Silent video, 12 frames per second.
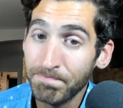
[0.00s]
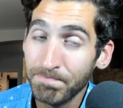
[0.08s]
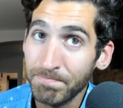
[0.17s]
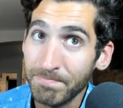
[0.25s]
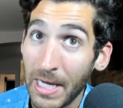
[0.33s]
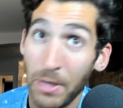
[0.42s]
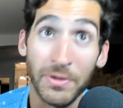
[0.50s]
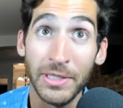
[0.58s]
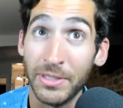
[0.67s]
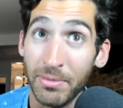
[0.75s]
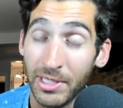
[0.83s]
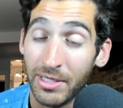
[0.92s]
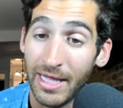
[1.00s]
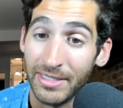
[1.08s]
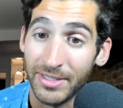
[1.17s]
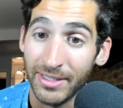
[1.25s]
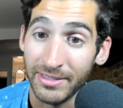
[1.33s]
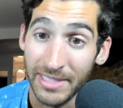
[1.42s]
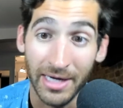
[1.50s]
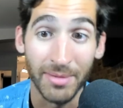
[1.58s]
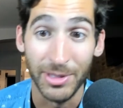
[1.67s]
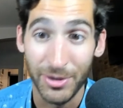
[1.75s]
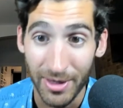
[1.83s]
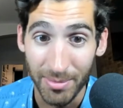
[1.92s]
I don't think it's going to be a classic. It's not going to
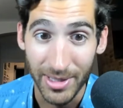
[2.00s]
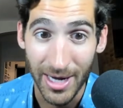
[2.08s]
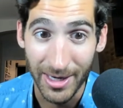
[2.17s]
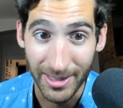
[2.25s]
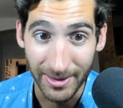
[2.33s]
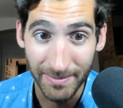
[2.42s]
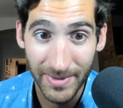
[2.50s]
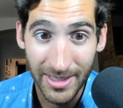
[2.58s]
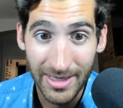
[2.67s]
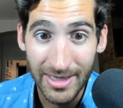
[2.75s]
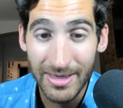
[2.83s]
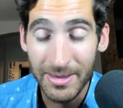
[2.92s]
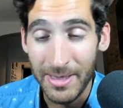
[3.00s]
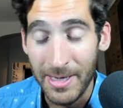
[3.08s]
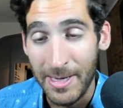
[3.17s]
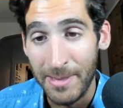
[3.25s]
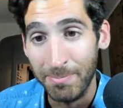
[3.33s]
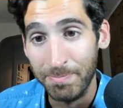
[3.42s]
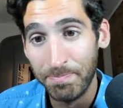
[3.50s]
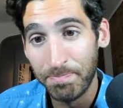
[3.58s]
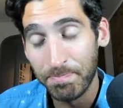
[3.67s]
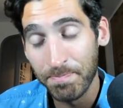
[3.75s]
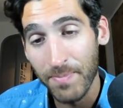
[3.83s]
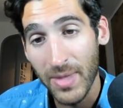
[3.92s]
be Strade Bianche.
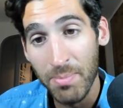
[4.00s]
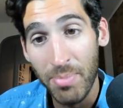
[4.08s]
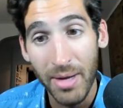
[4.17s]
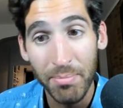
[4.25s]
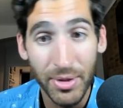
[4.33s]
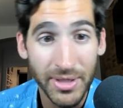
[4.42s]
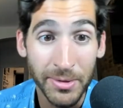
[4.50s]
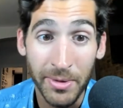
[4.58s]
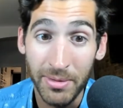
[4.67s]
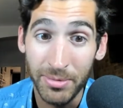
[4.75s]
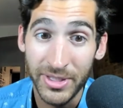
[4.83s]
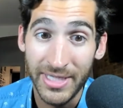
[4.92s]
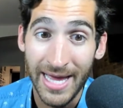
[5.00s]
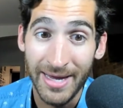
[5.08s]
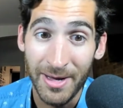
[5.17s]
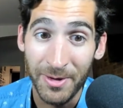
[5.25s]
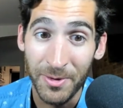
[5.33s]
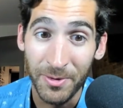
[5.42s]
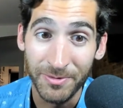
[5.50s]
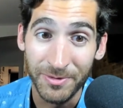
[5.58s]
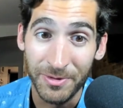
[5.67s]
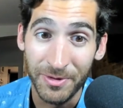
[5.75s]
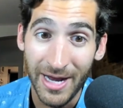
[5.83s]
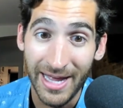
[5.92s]
But pretty incredible stat on Golden
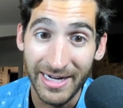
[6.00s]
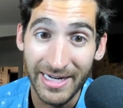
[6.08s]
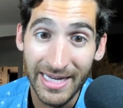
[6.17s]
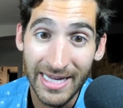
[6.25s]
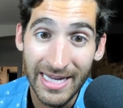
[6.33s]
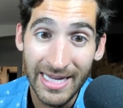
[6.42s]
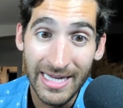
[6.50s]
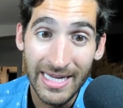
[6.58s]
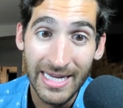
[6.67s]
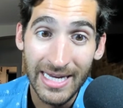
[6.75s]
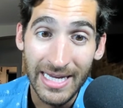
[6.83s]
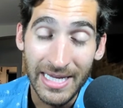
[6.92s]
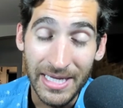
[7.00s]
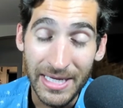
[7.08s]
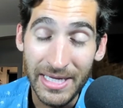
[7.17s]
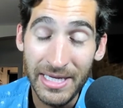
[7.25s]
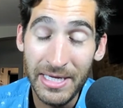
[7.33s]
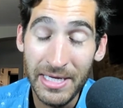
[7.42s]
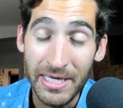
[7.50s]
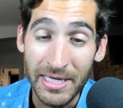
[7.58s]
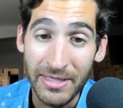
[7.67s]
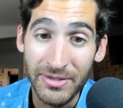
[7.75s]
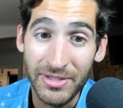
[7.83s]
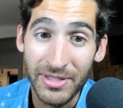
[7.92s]
Greg. He
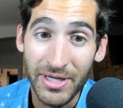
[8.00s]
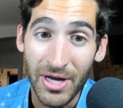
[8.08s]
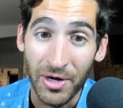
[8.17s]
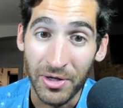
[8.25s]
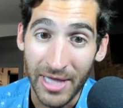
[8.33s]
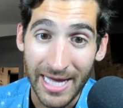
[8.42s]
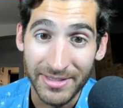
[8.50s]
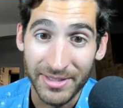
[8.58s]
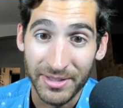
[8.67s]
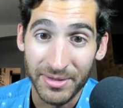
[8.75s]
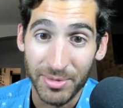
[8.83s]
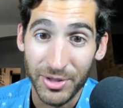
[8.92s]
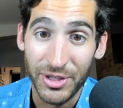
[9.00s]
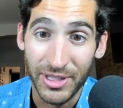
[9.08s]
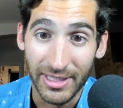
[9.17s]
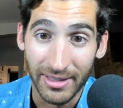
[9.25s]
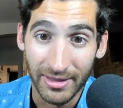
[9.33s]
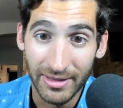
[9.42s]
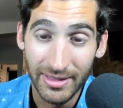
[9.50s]
is a classics machine.